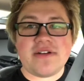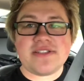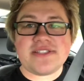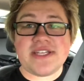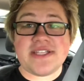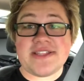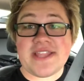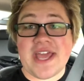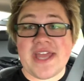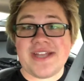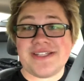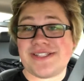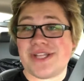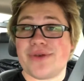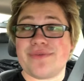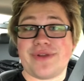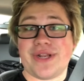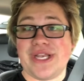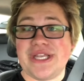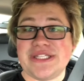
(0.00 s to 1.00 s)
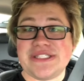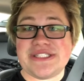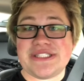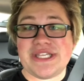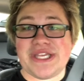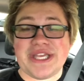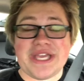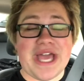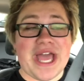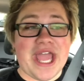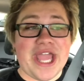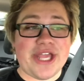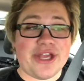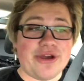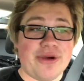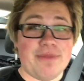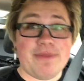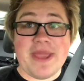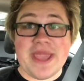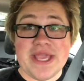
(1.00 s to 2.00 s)
I was like, that is unrealistic. I ain't
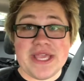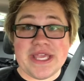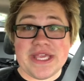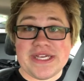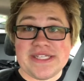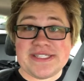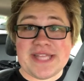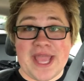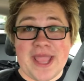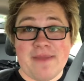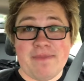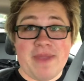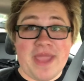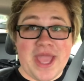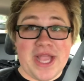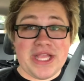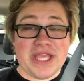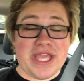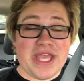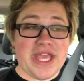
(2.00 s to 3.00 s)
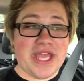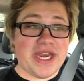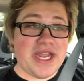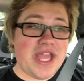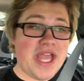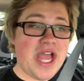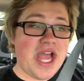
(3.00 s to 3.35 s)
gonna make it because I ain't packed yet.